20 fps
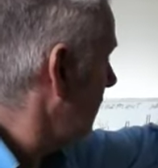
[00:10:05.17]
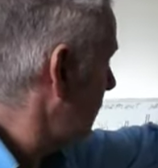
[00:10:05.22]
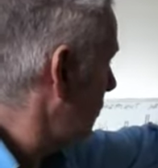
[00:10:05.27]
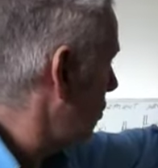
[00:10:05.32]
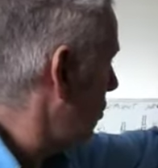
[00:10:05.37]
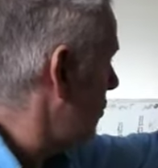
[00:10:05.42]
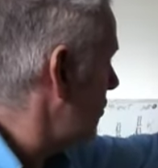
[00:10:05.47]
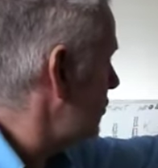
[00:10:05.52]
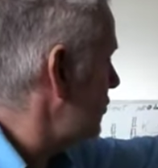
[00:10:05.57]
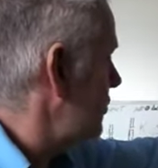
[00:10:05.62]
of
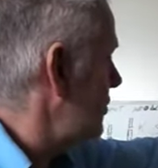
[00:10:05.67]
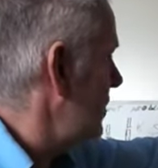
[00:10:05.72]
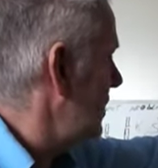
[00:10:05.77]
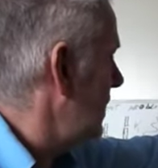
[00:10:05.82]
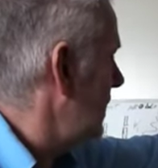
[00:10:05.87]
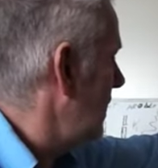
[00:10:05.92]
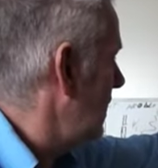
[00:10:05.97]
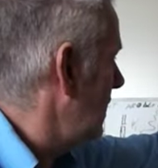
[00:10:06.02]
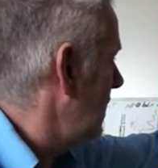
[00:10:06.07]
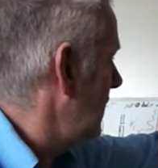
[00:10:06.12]
course
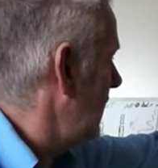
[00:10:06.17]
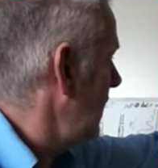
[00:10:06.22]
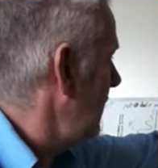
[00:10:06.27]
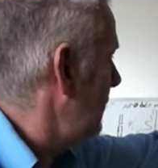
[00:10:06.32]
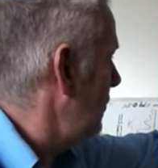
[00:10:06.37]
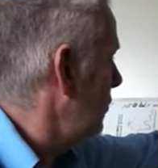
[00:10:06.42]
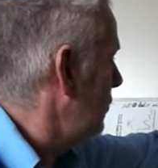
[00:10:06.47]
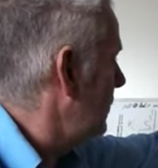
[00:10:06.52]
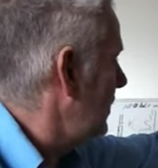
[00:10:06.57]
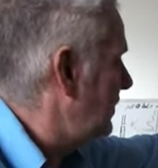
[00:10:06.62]
if
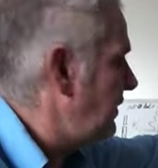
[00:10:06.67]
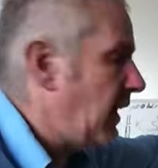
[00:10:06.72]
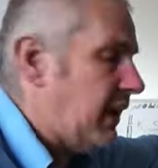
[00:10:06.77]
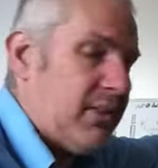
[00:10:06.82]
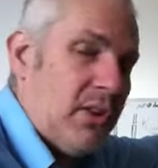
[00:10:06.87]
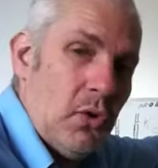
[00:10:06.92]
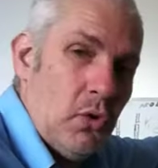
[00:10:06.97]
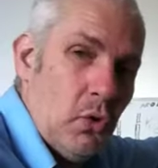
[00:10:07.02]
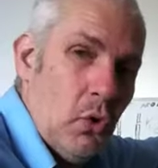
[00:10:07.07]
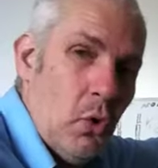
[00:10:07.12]
you
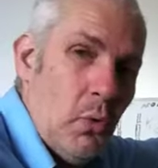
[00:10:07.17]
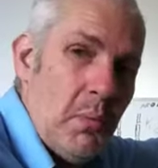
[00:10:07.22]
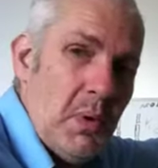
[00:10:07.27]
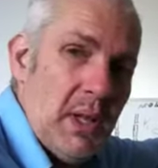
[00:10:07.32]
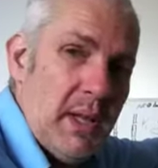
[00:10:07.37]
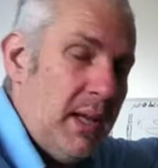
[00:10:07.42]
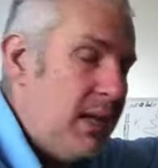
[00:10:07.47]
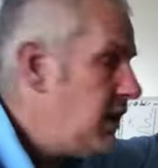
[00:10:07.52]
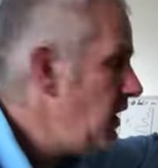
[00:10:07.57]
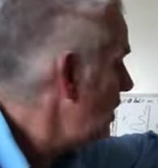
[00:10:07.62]
detect it
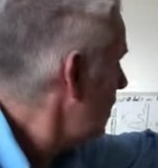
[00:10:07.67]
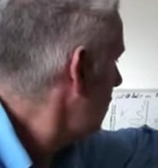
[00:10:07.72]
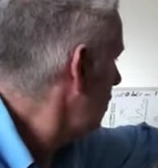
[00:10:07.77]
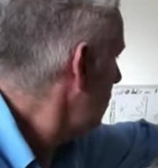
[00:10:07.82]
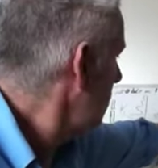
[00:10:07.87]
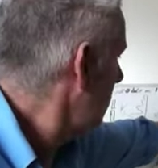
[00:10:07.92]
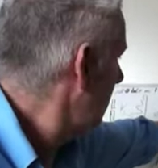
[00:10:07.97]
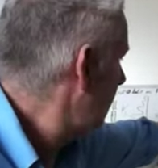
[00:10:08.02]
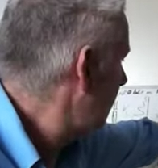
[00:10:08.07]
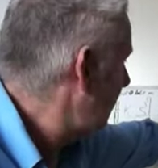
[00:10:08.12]
normally,
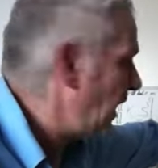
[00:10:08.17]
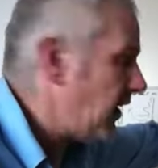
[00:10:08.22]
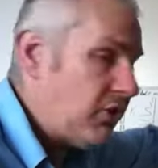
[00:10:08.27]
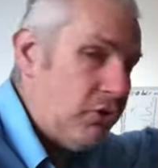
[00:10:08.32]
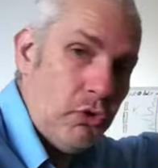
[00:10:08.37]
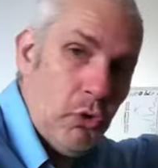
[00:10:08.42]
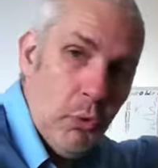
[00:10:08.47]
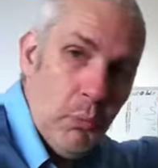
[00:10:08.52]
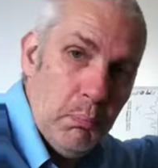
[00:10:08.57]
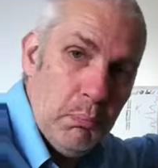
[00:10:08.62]
you will find
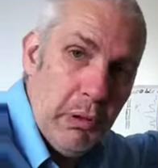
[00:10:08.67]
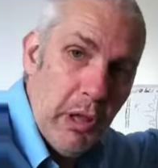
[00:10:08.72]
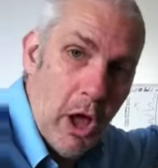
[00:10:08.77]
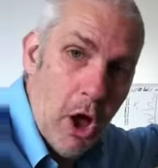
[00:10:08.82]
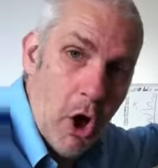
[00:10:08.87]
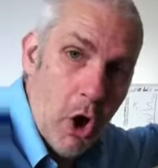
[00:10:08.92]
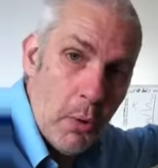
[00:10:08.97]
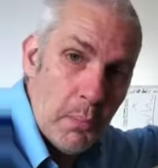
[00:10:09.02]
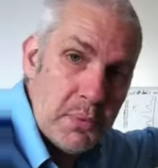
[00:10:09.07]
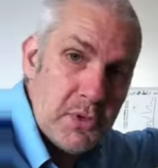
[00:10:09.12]
two
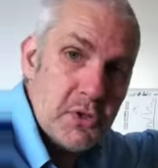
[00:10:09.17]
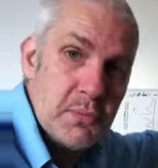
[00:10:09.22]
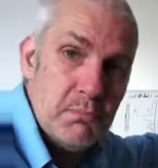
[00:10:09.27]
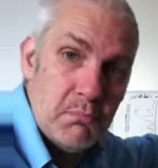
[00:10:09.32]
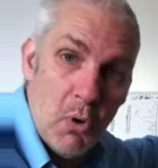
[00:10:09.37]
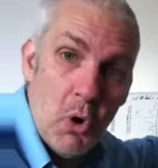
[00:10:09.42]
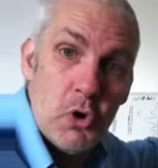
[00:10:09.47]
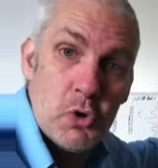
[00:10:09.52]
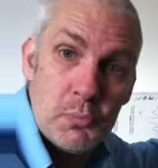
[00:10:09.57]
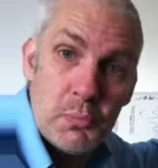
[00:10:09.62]
blobs,
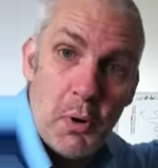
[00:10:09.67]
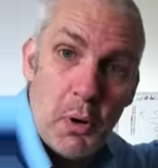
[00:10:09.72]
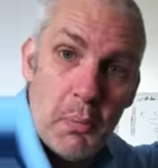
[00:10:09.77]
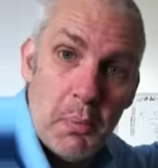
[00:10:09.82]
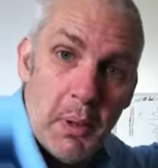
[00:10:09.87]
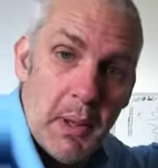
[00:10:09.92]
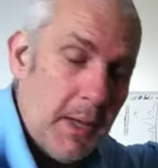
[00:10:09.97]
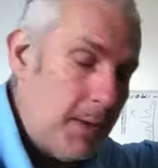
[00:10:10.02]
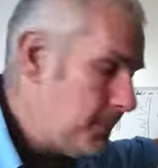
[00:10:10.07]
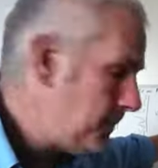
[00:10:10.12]
most
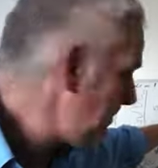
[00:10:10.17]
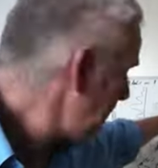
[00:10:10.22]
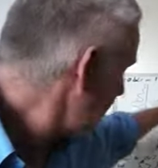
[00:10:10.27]
probably.